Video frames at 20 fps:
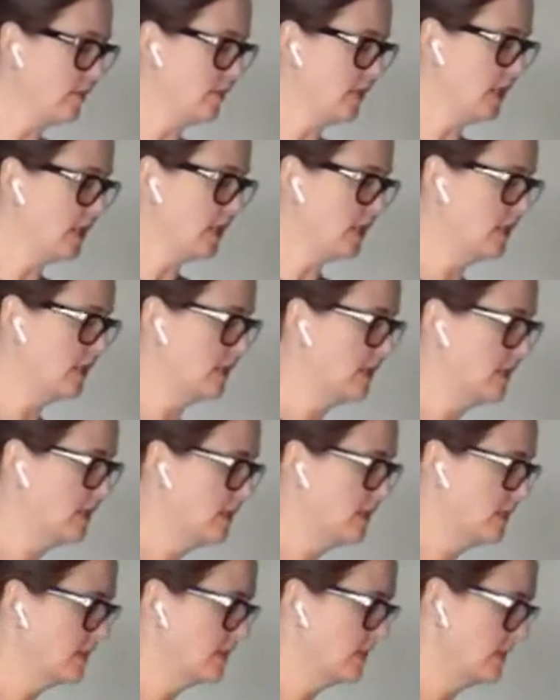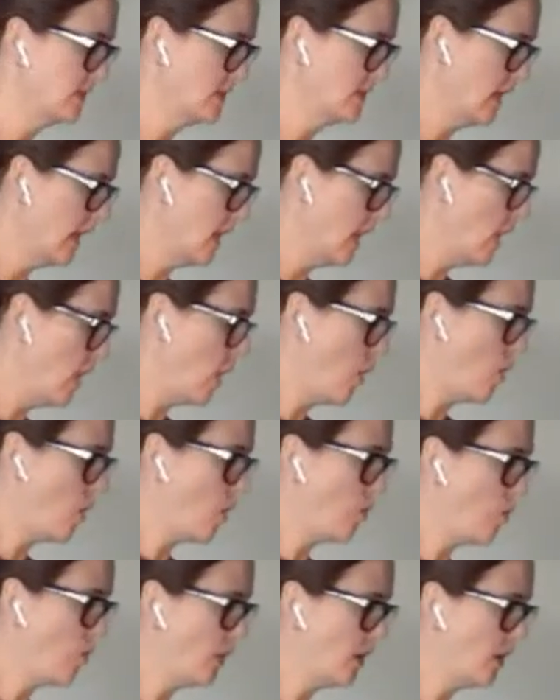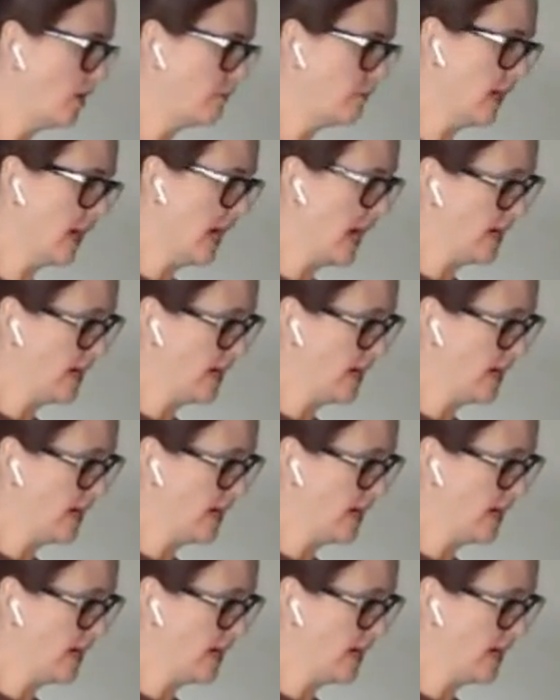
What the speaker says: I'll be honest, this is one of my